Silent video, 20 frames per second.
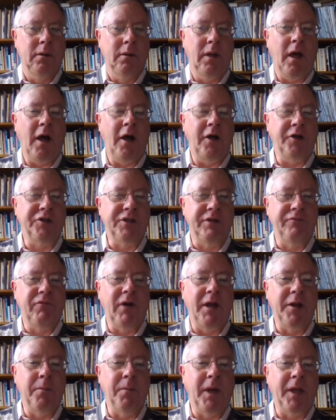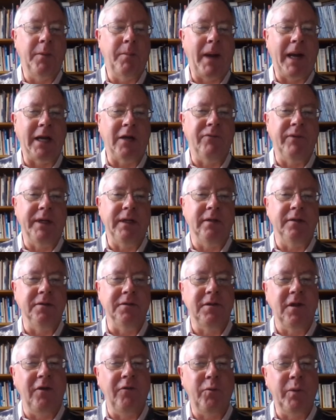largely run by the Bank of
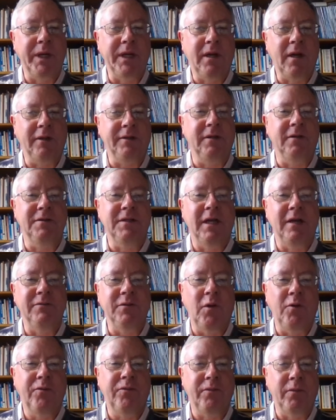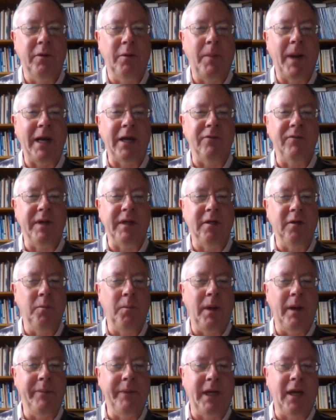England. So if we cut ourselves off from the Bank of
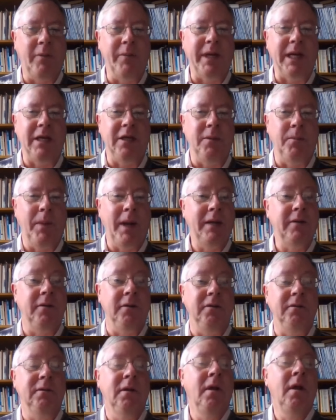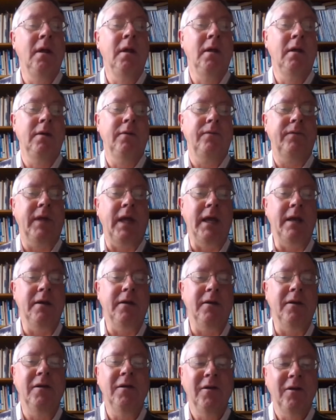England by becoming independent,
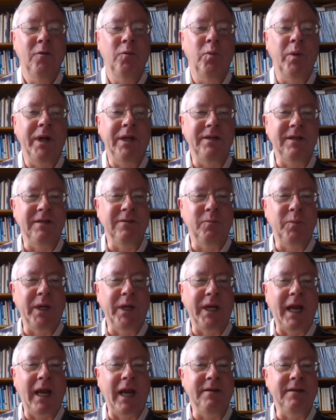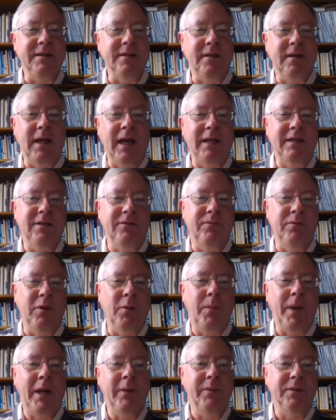then we get disconnected from the
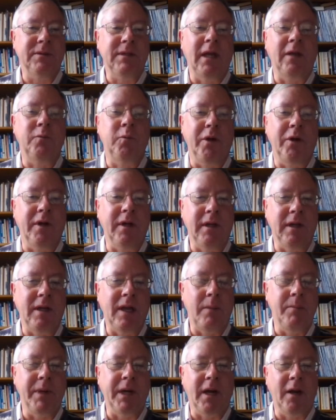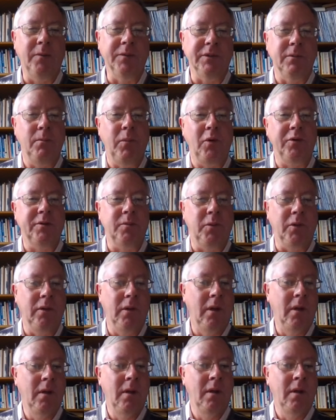payments network, and it then becomes impossible